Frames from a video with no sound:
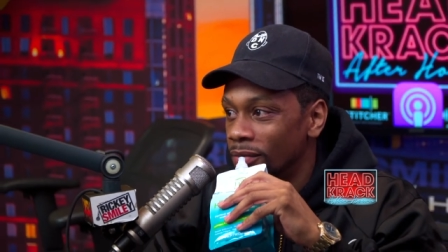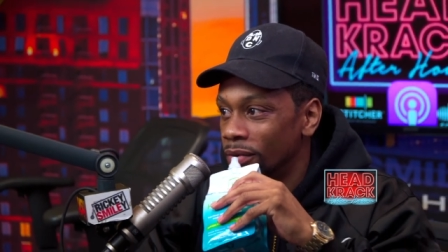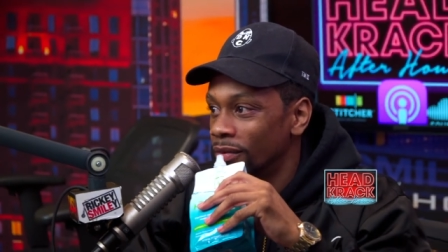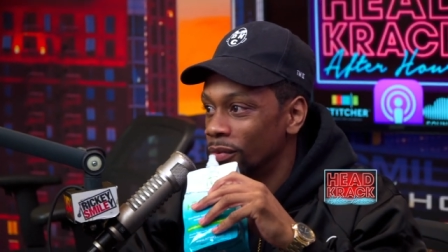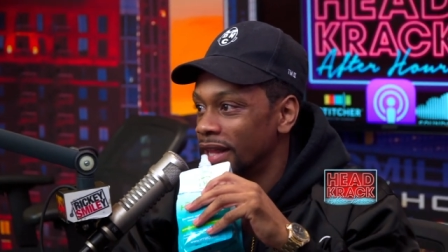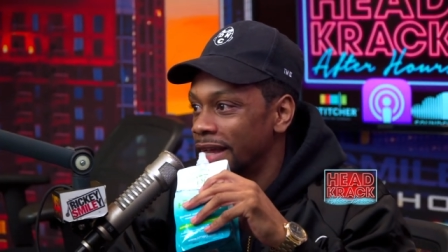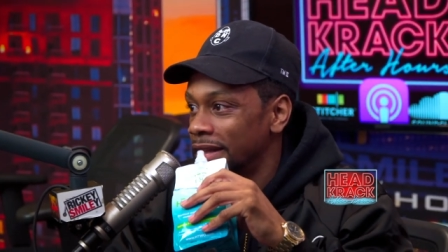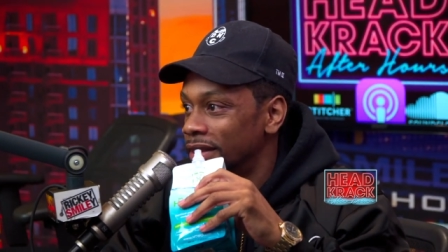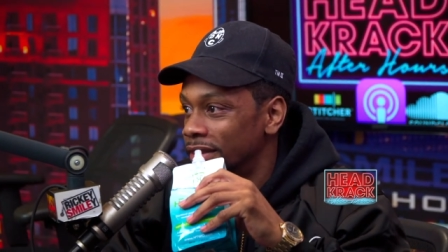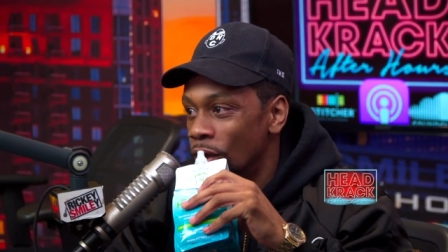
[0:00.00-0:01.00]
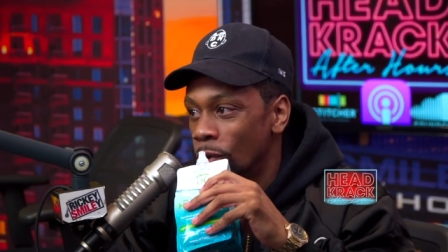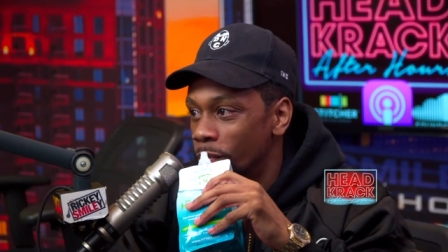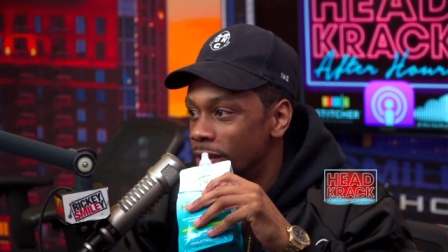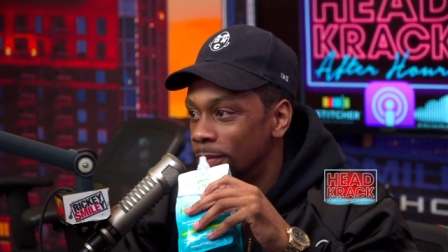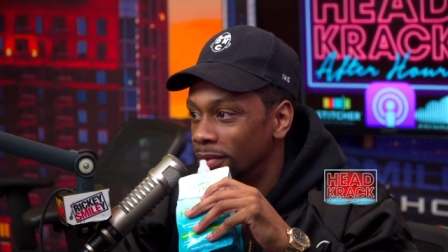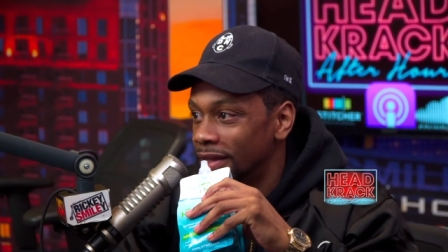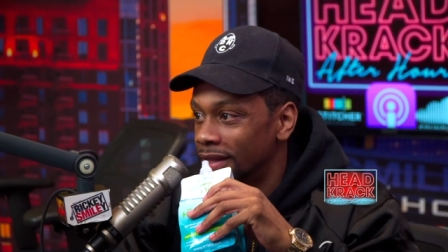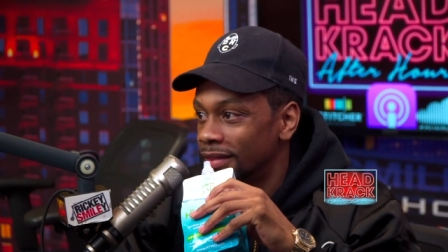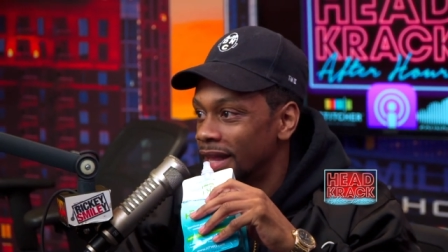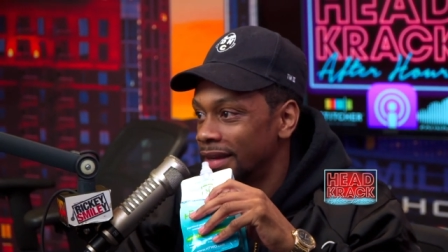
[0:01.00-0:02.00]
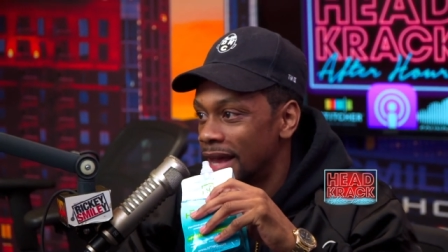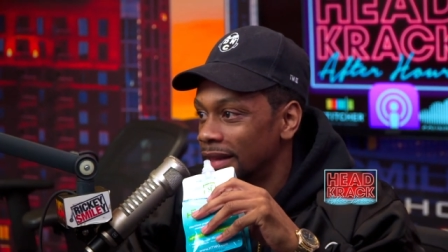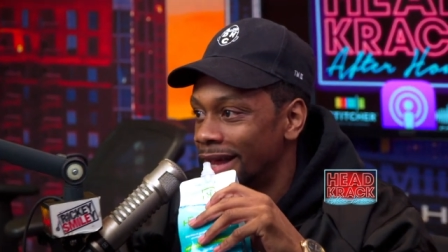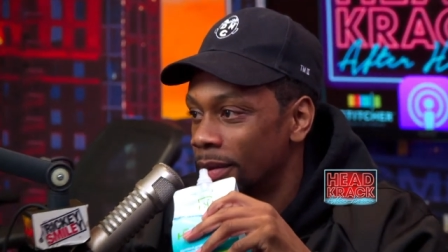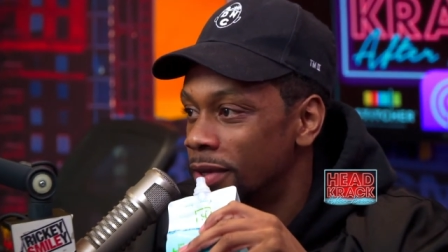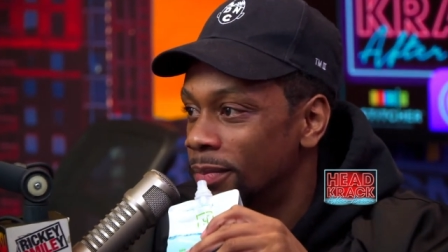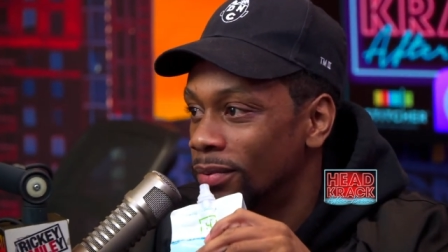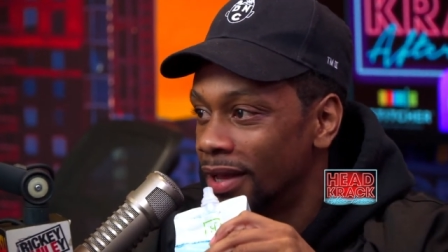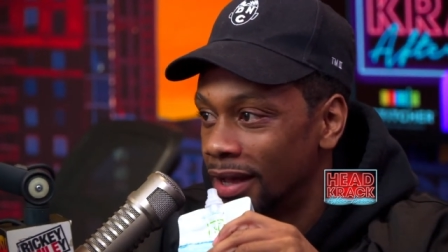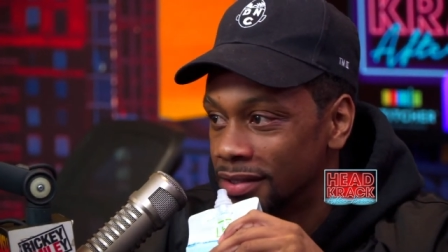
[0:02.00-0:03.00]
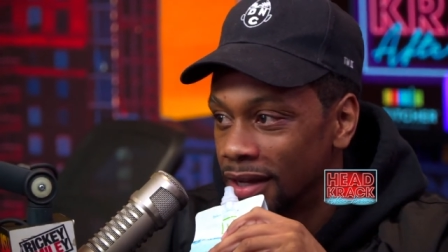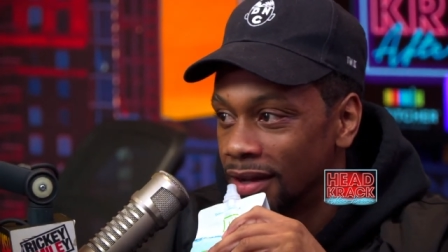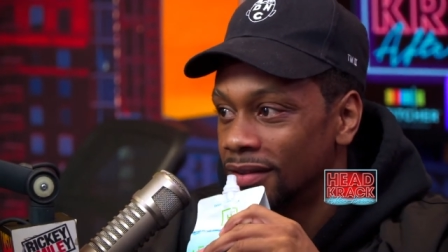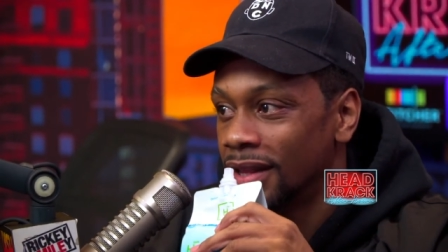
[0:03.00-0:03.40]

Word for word: went, with like no people, like not a lot of people downtown.